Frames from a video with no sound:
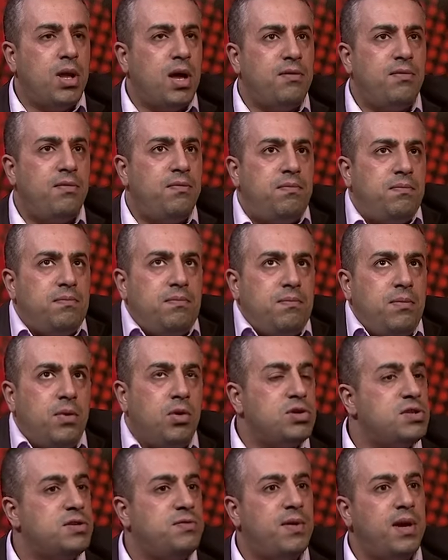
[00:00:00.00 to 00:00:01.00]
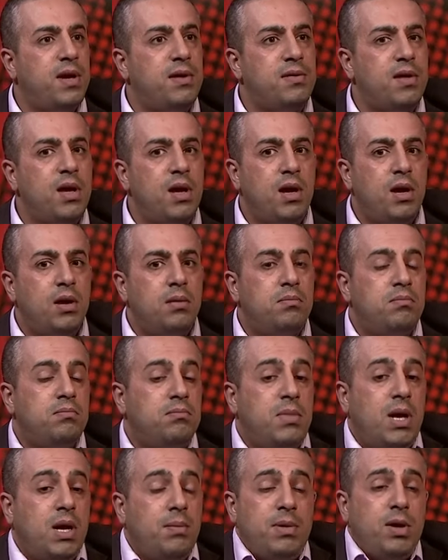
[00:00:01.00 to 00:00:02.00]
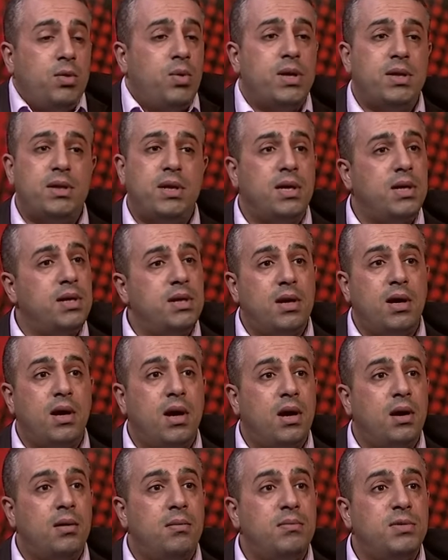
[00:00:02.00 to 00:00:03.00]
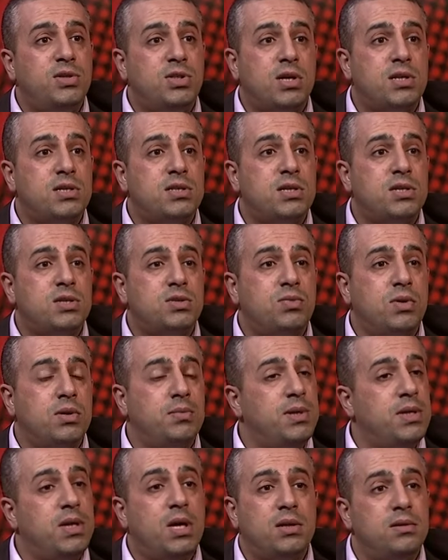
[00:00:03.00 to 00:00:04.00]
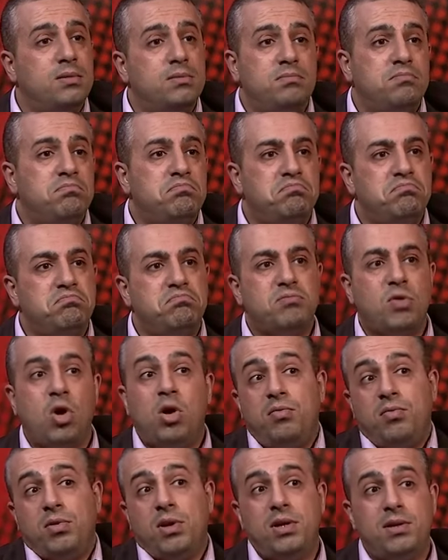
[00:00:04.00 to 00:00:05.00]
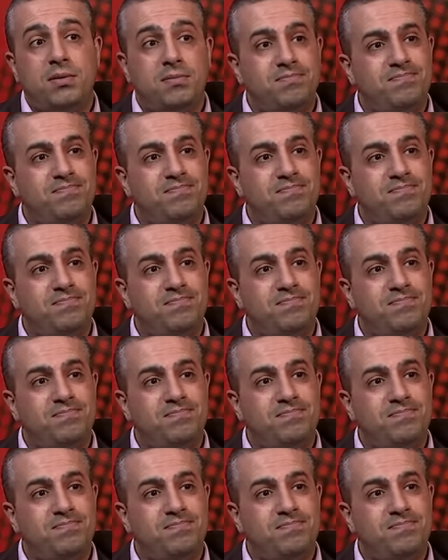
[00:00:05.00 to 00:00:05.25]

have lost faith. Maybe one day justice will be done, hopefully.